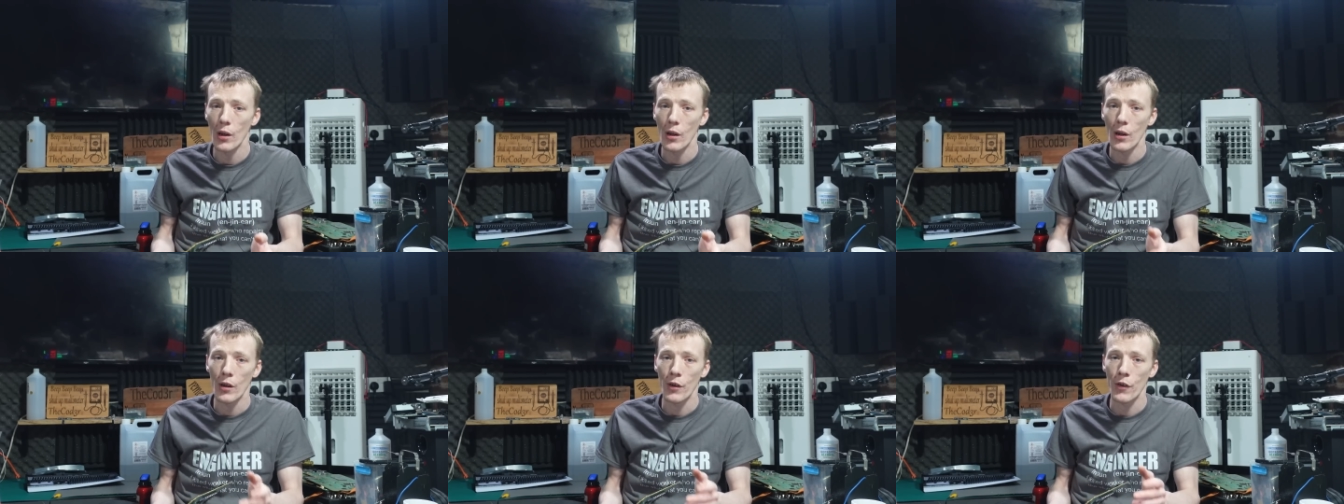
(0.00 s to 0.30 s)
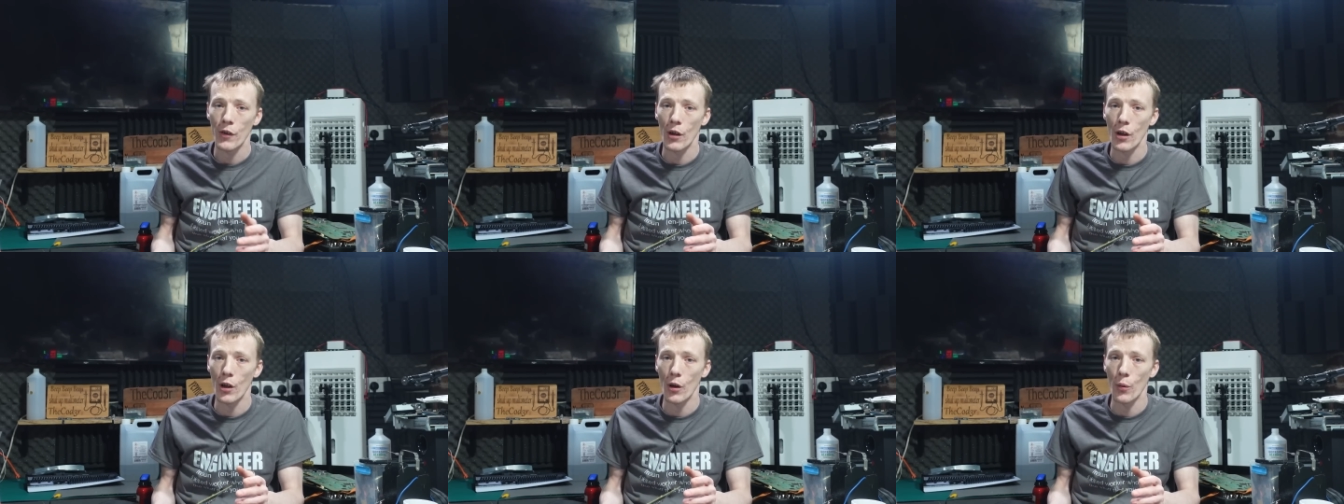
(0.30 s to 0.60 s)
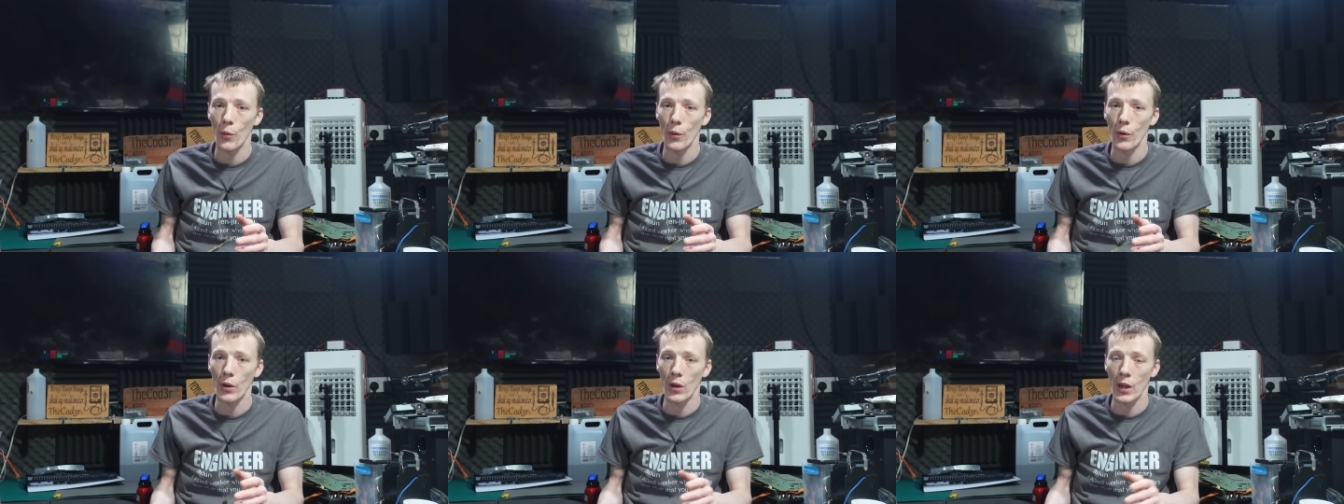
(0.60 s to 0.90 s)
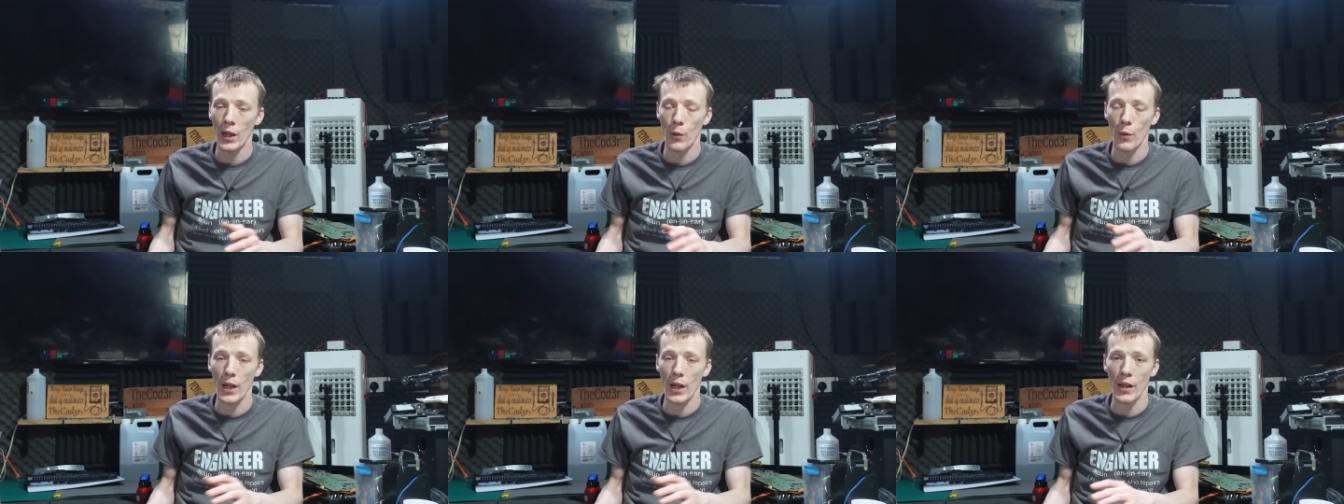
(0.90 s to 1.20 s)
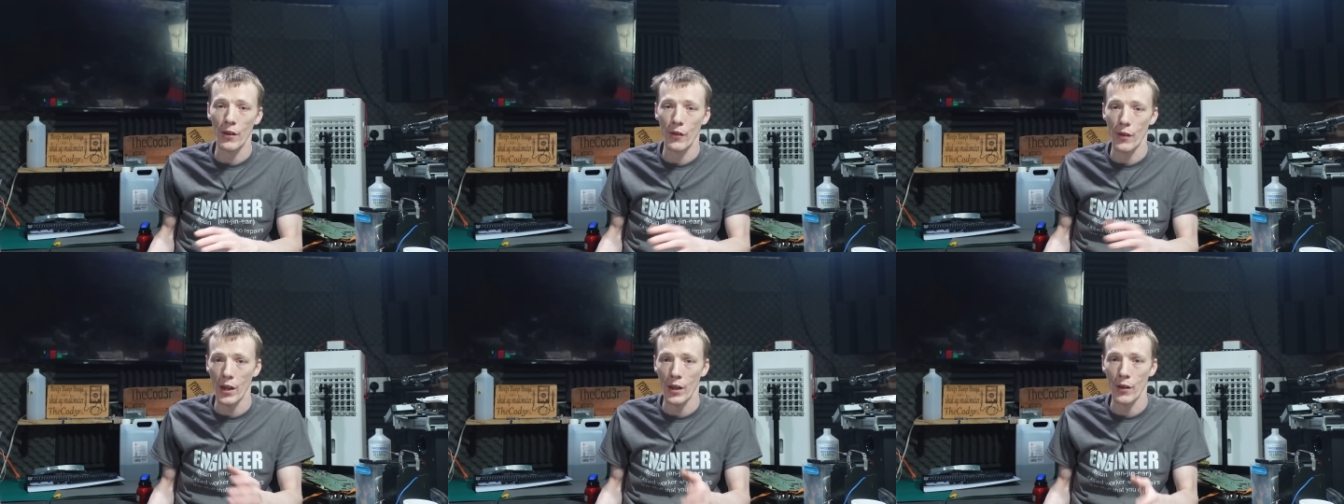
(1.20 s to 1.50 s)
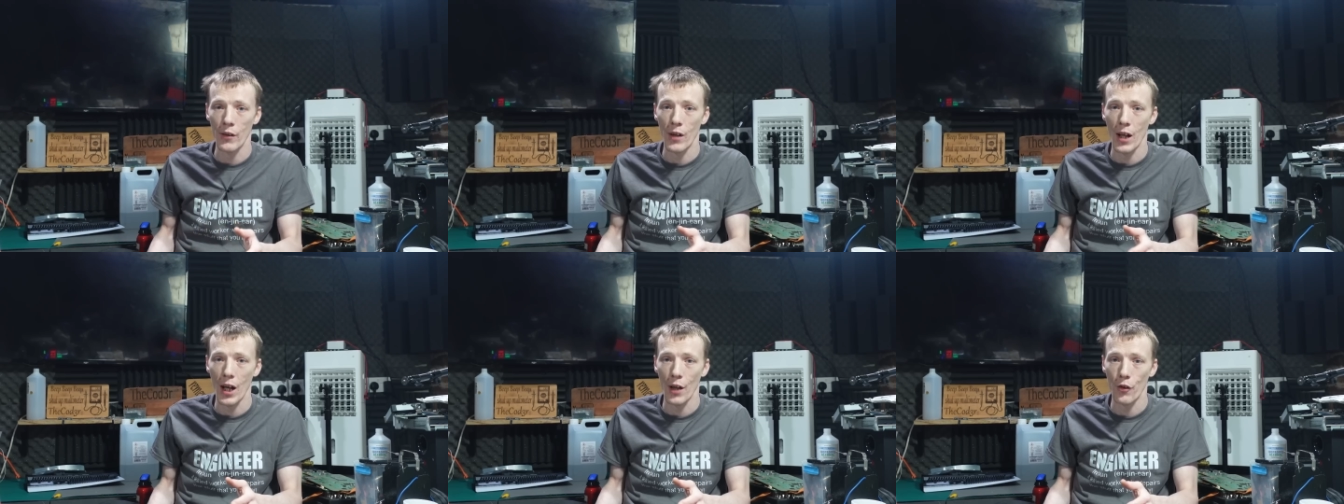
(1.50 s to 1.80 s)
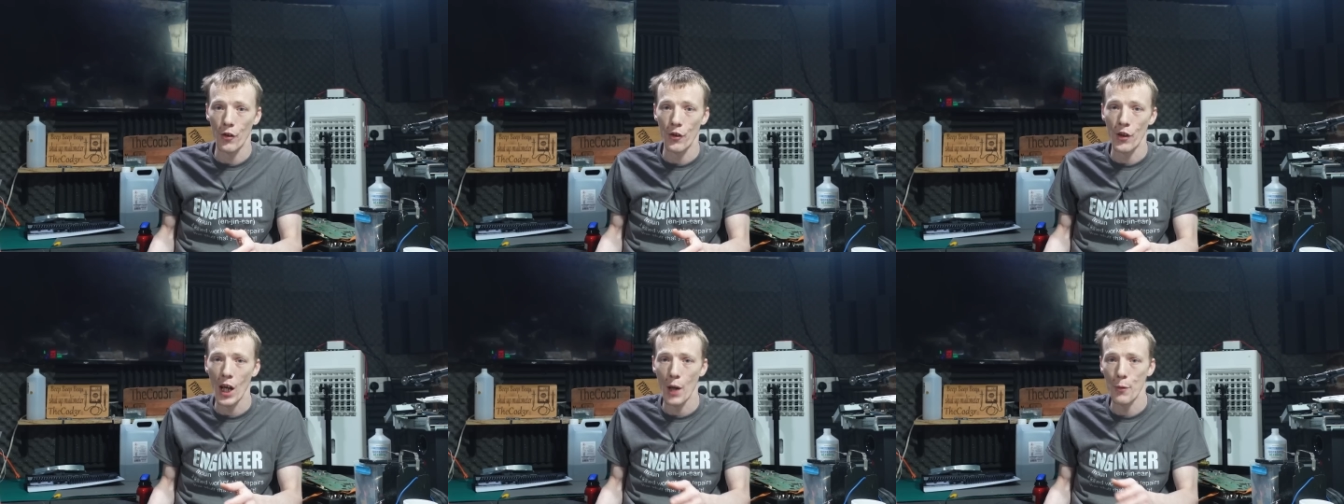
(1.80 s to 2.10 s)
So liquid
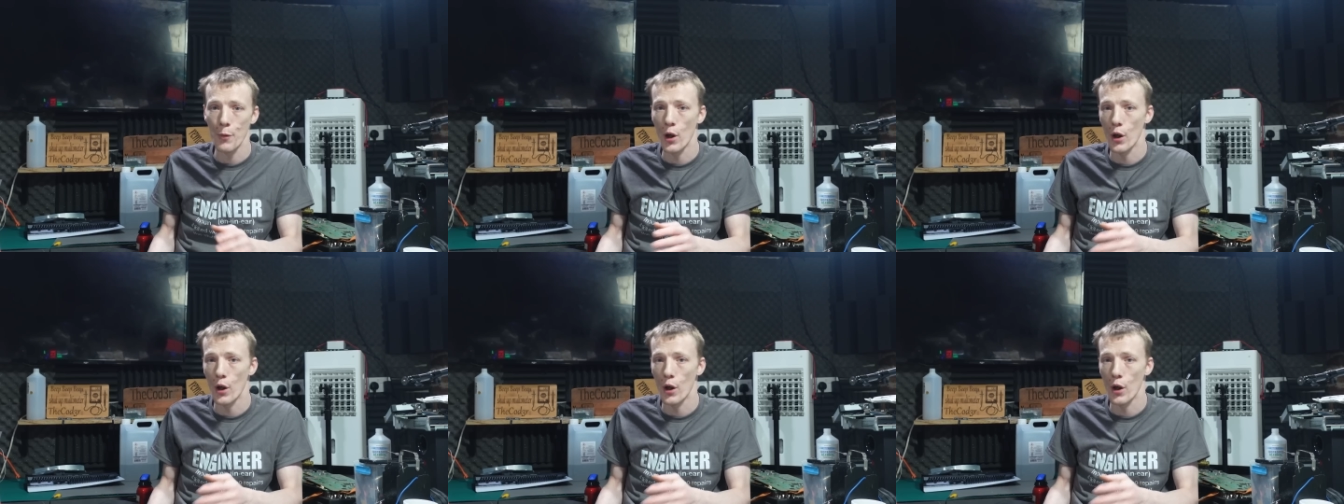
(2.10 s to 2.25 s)
insulation tape,